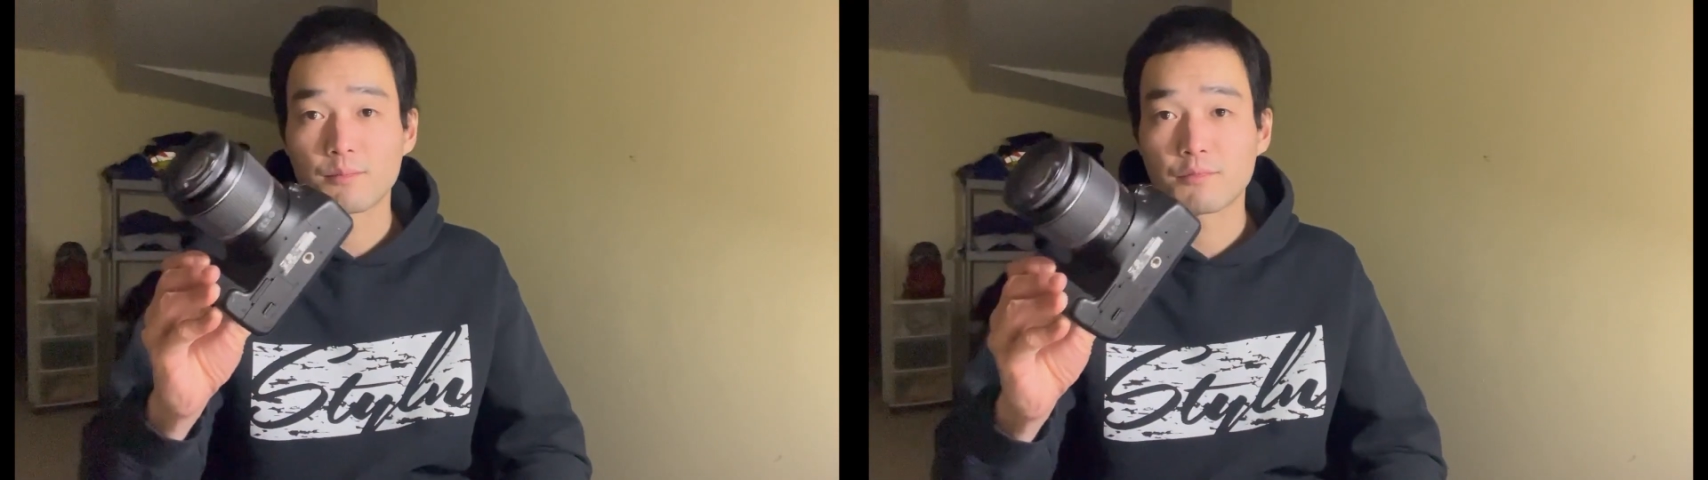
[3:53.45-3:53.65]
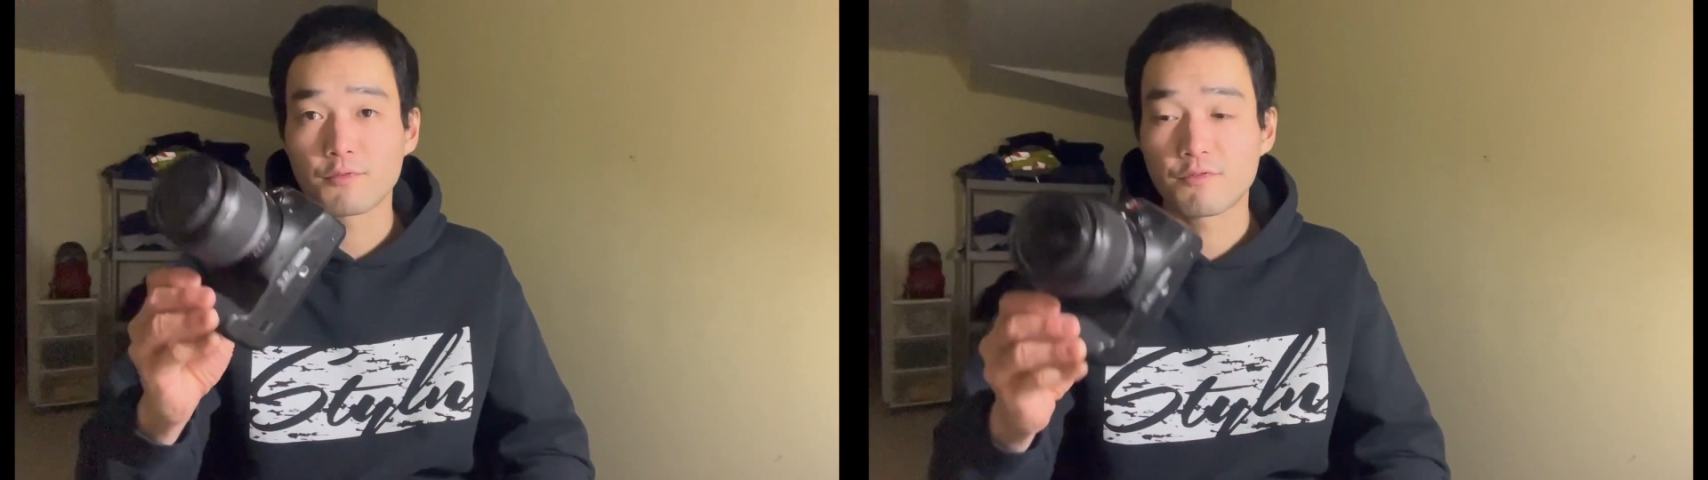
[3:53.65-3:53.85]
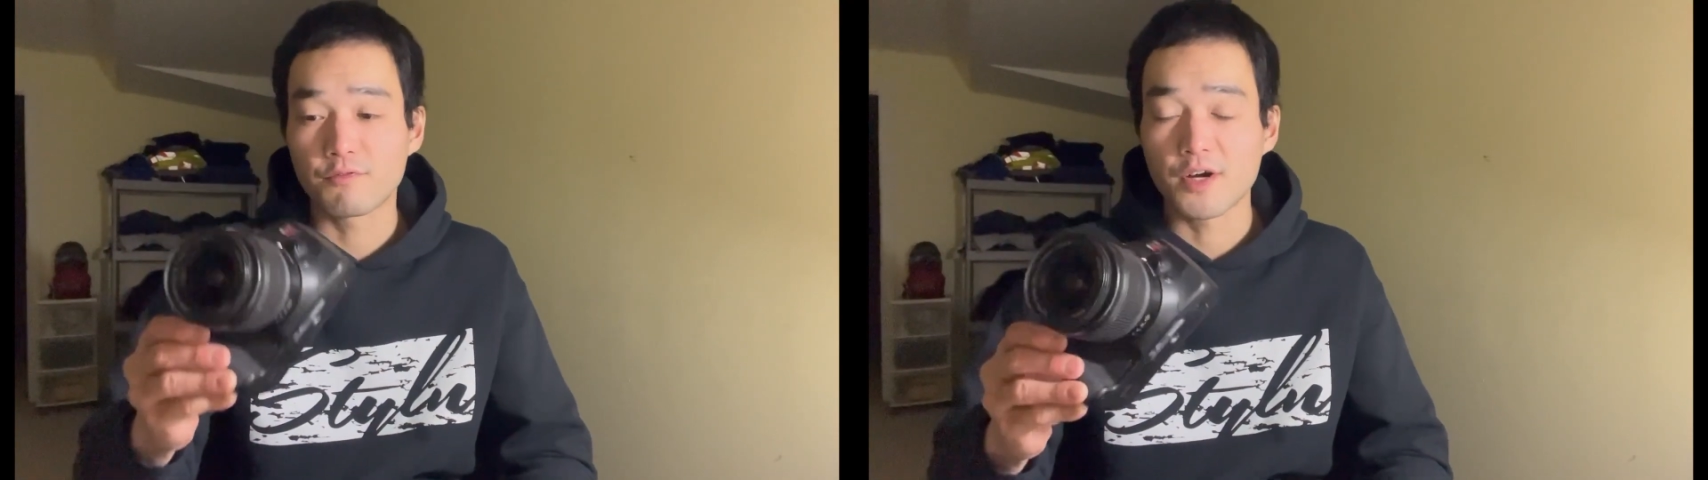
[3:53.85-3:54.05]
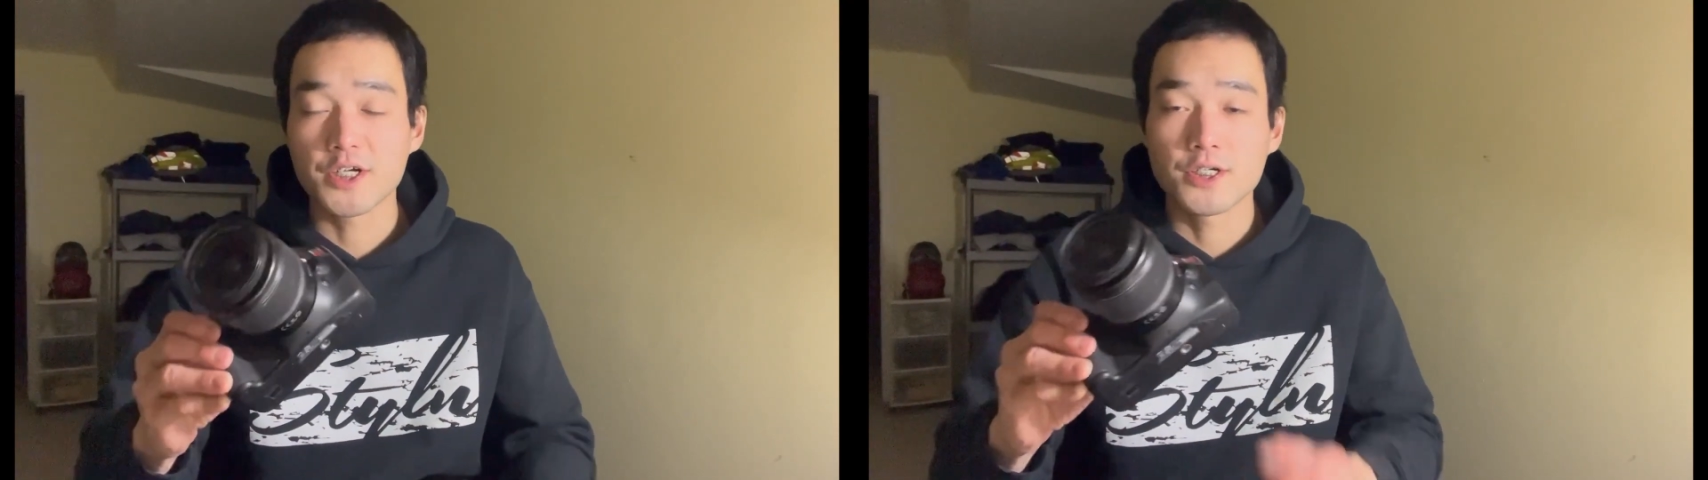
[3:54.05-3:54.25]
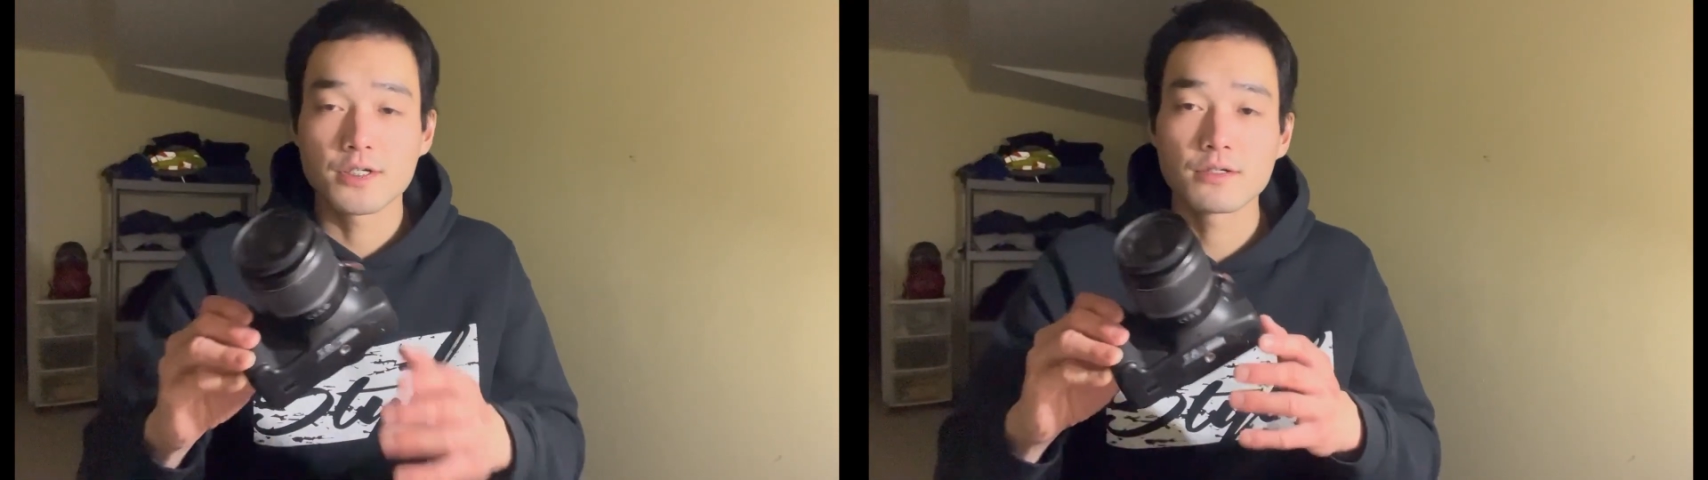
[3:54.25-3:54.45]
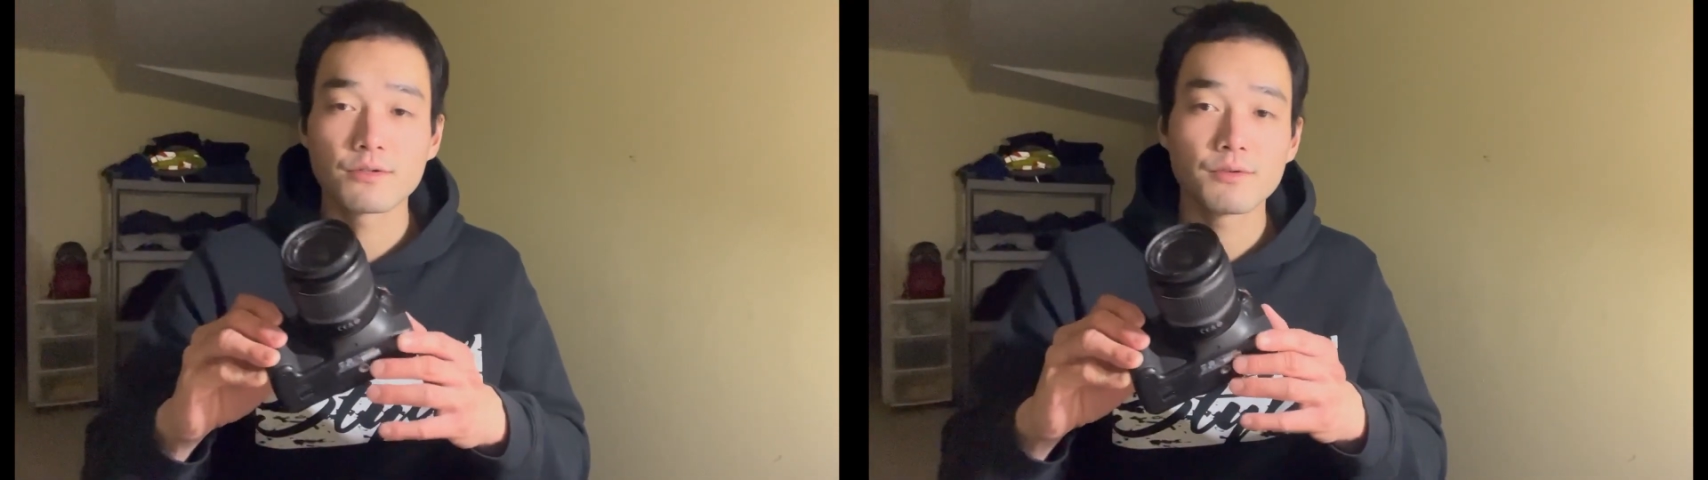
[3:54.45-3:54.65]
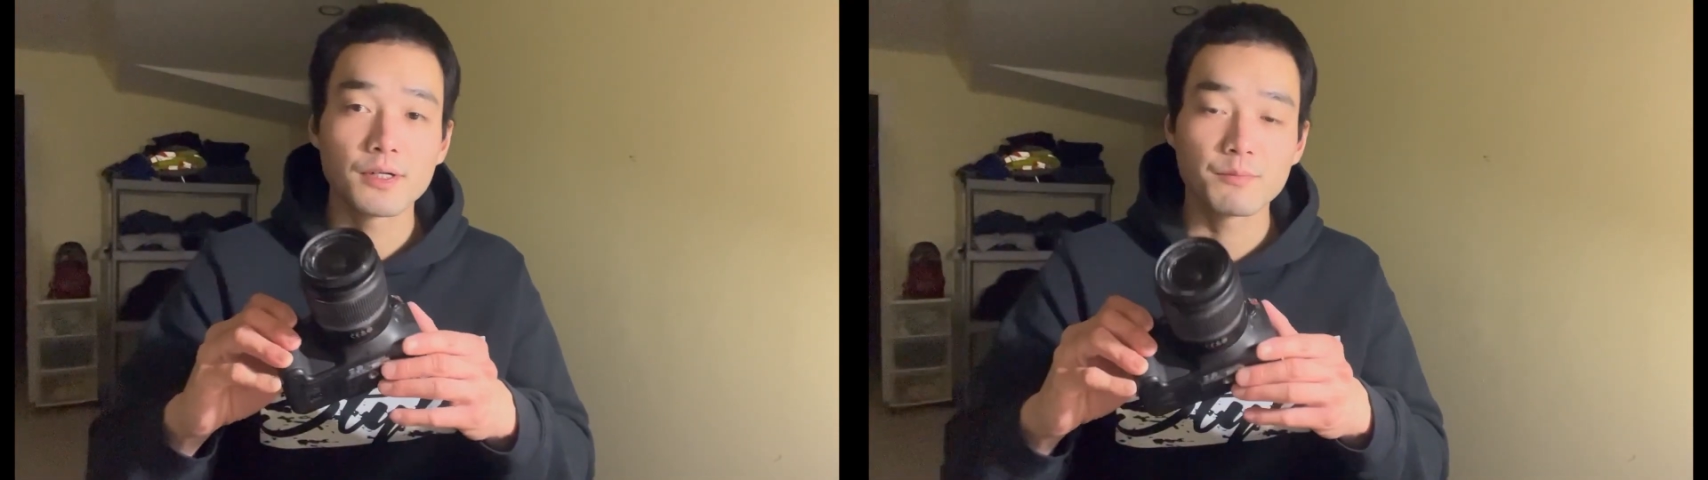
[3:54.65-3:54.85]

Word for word: professional one,